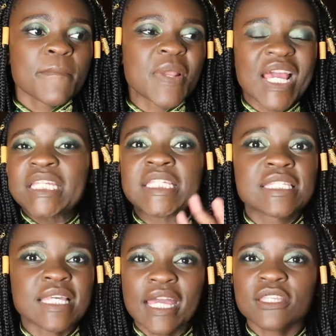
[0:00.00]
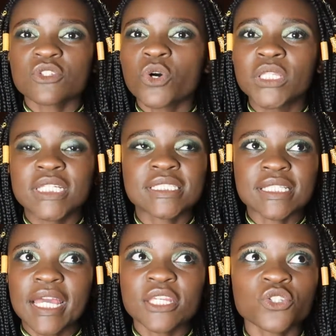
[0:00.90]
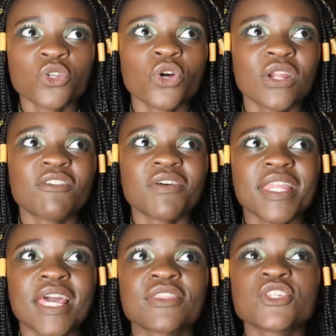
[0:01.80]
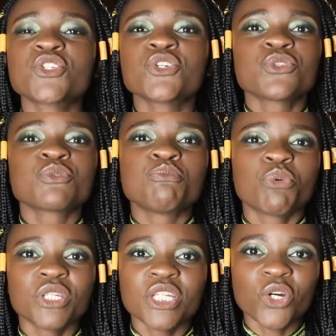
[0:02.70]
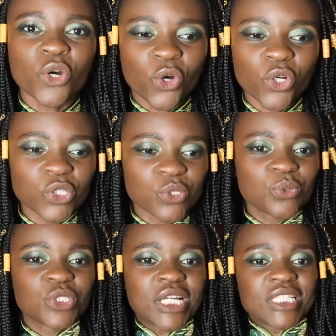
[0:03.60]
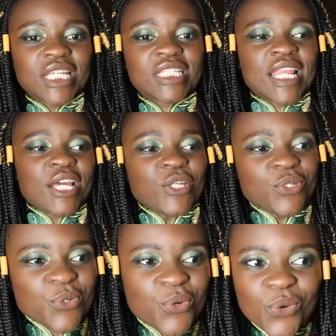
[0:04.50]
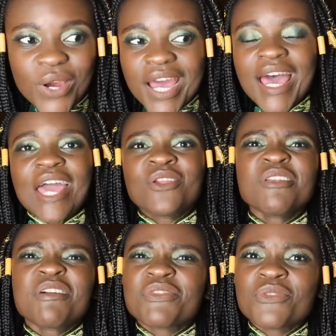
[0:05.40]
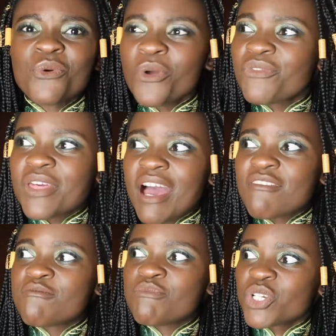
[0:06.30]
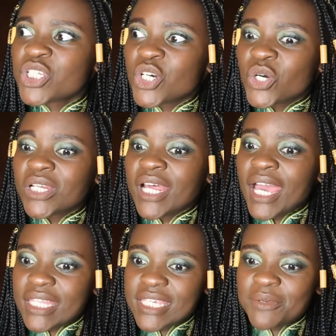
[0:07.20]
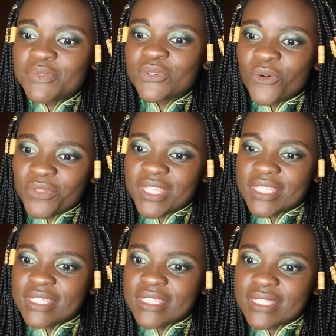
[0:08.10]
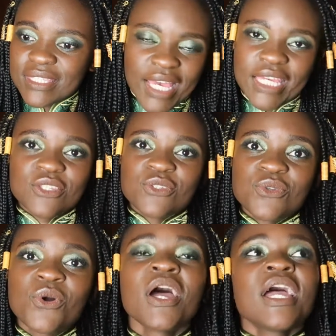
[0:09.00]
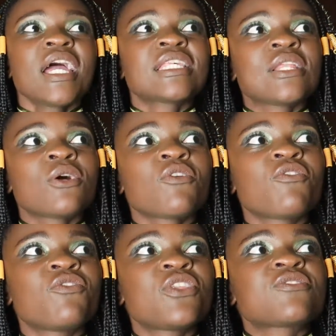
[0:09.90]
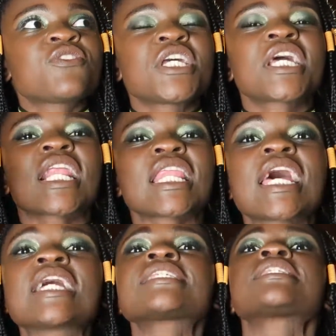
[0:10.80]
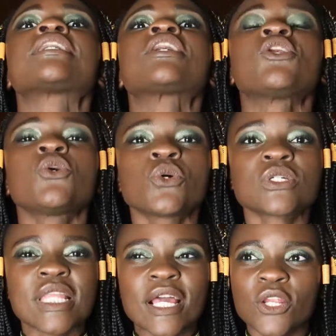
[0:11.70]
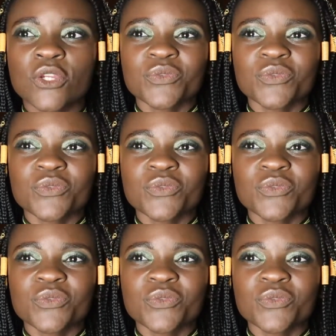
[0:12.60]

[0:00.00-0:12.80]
like designs on the site. You're not gonna find like these cute bodycons which are just like, you know, I don't even know if they have bodycon items on the site. You know, it's a lot of this very classic looks. Like,